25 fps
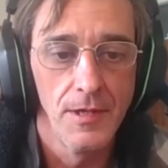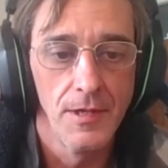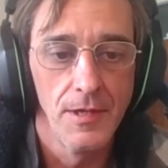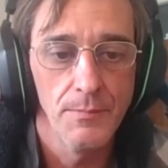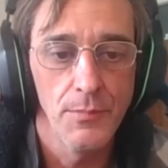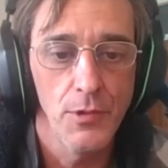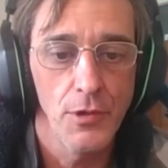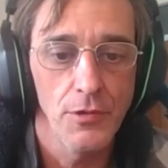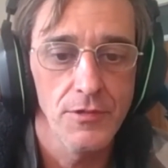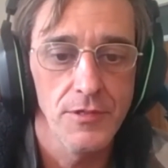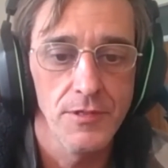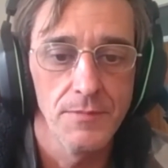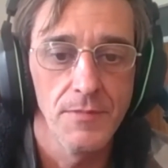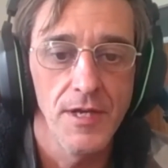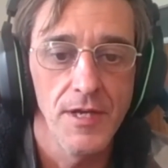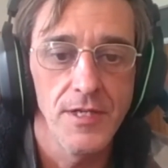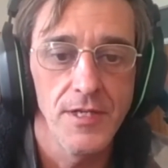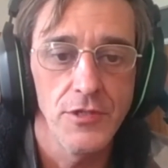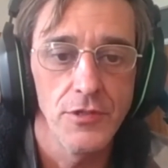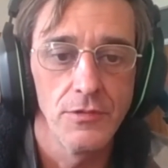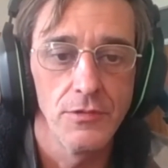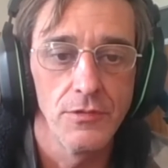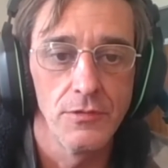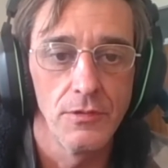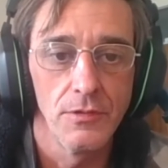
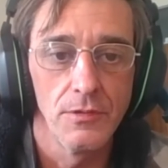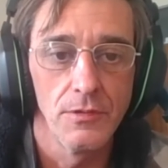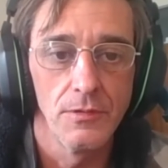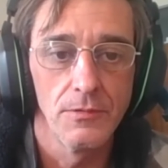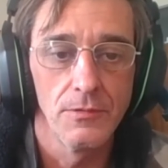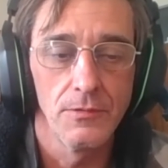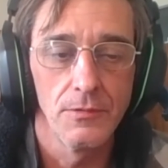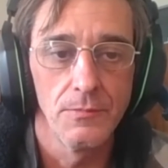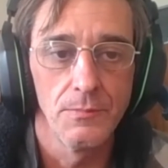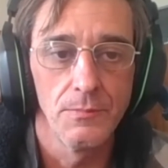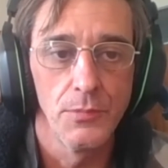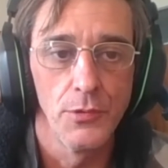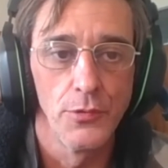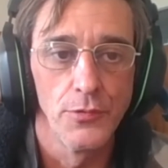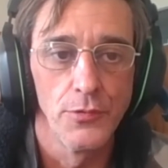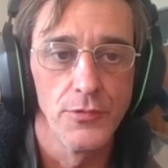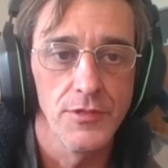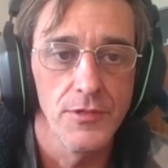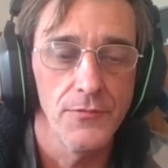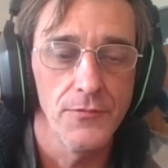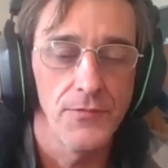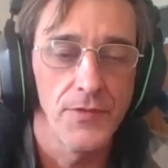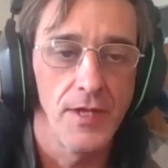approximation to ports of